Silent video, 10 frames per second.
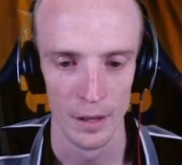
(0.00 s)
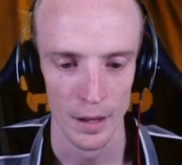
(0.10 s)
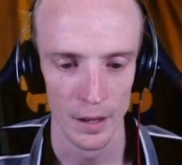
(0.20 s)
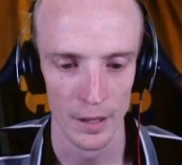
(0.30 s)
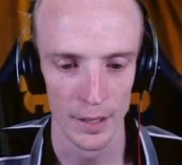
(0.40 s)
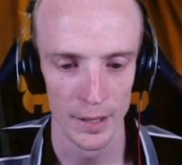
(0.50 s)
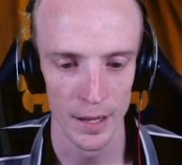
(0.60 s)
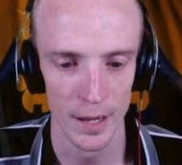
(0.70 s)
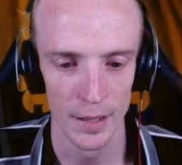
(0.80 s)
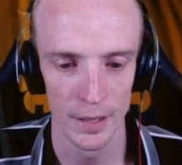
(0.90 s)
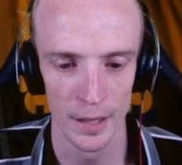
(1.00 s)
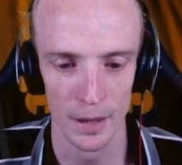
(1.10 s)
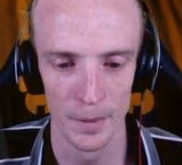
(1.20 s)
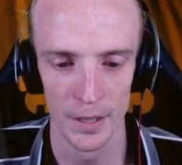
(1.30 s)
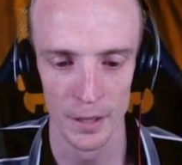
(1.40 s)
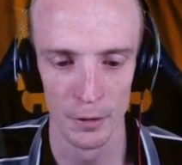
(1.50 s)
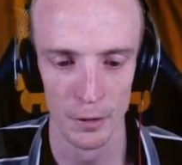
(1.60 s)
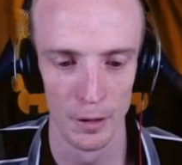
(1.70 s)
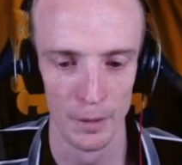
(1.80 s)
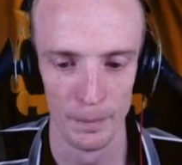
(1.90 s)
and I start setting up the
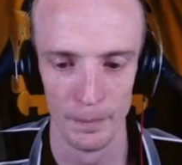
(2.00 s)
Zeraora.